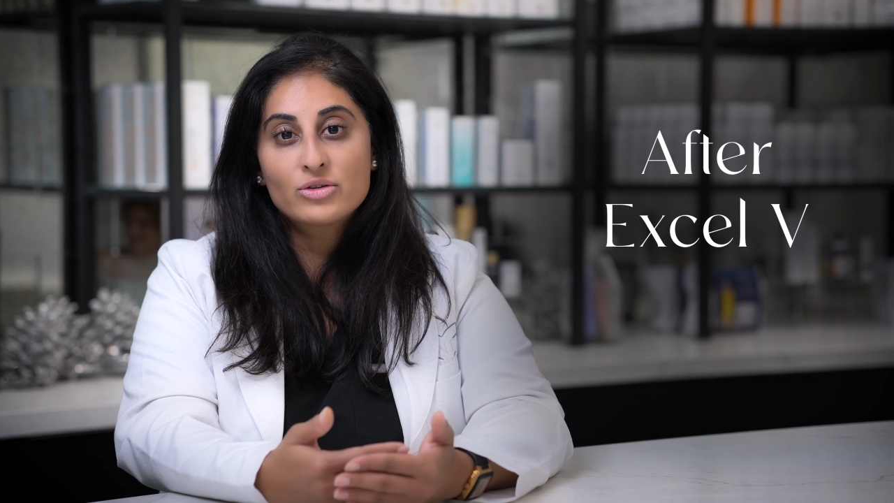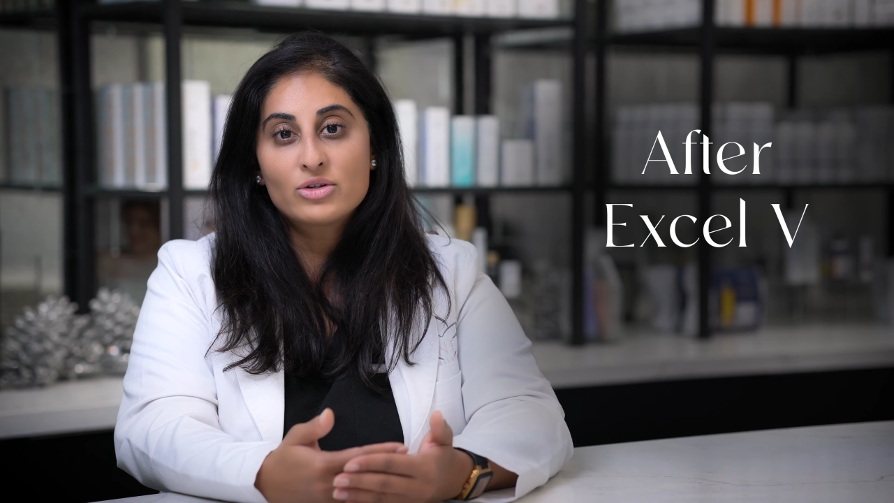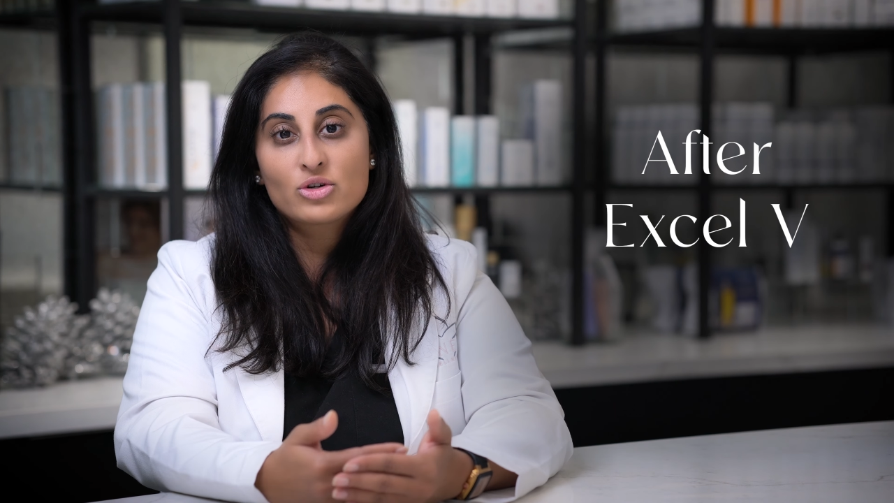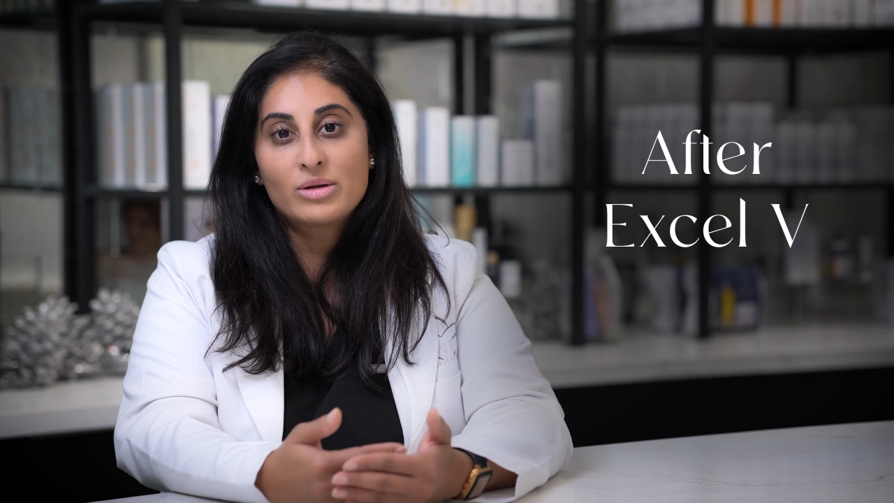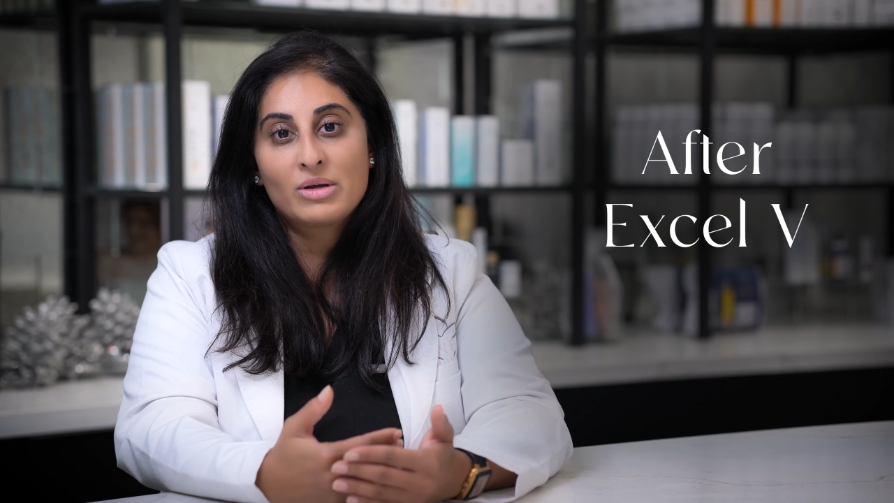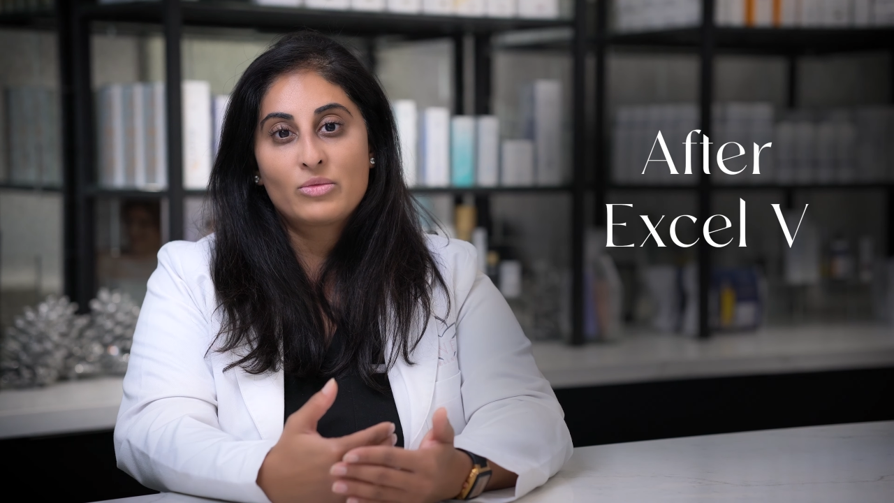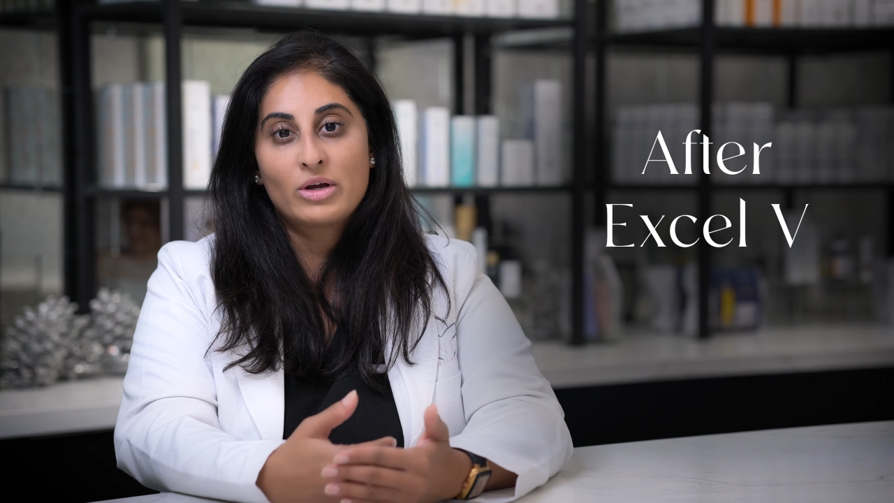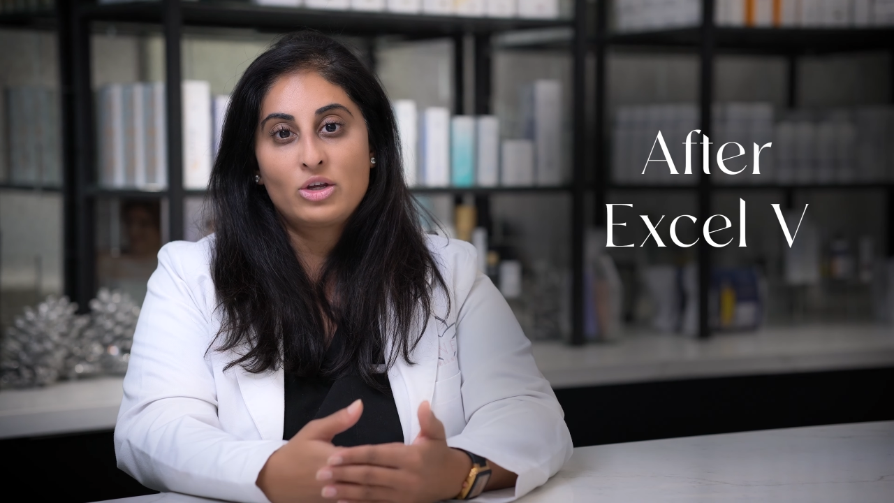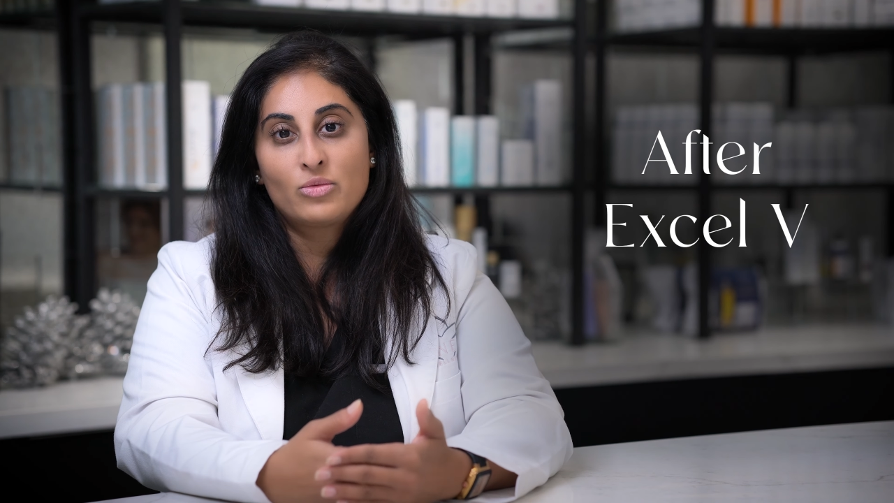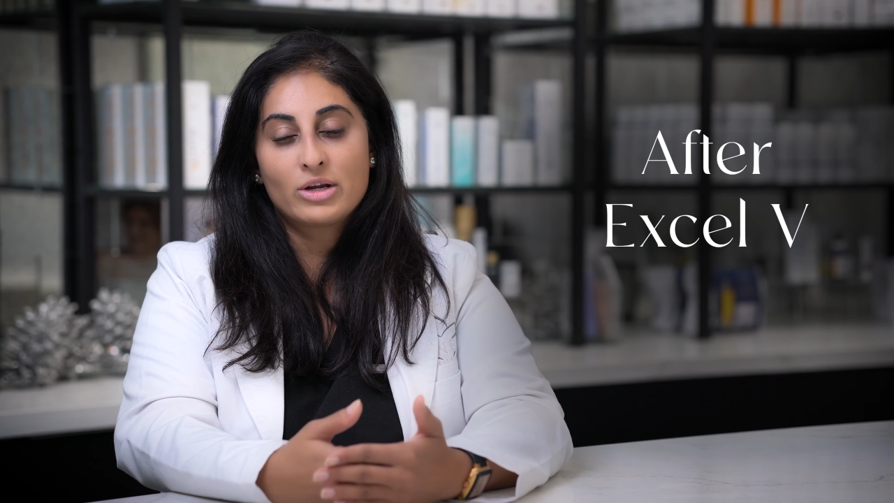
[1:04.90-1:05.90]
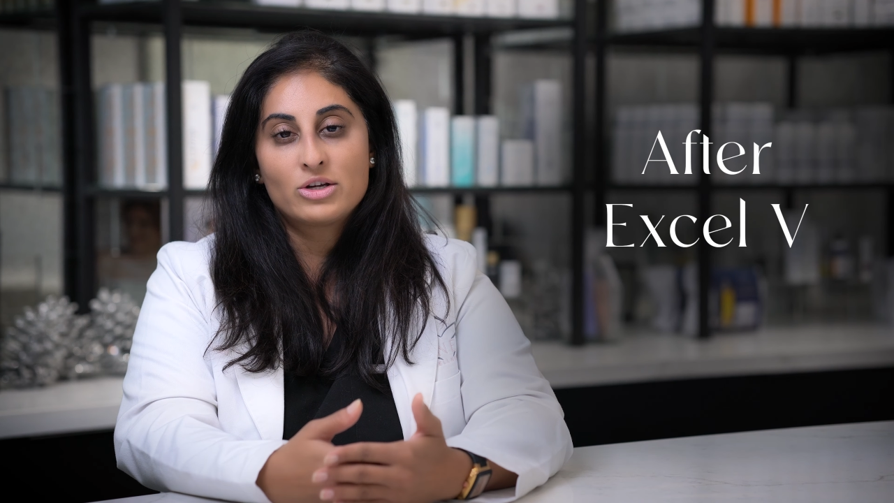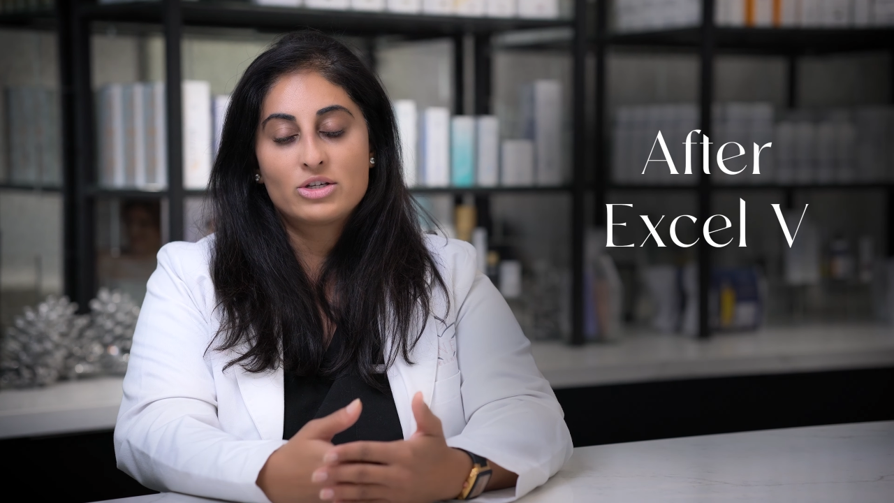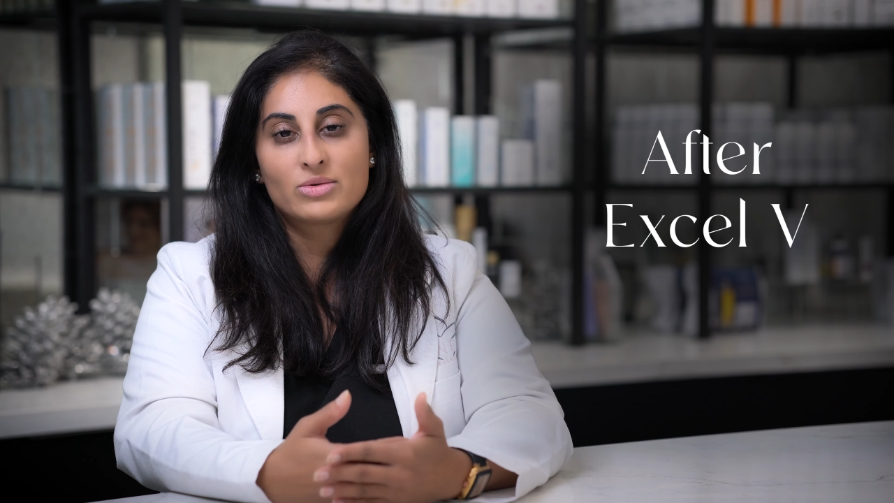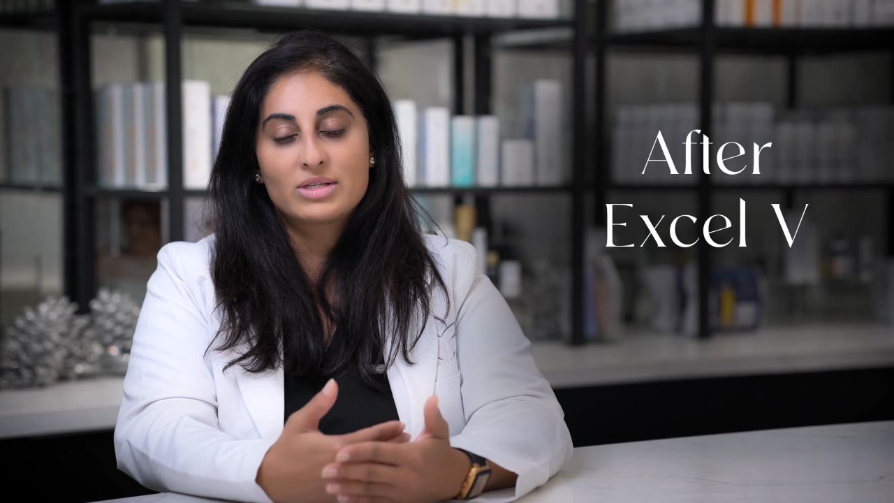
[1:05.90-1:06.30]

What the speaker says: the treatment, what you want to do,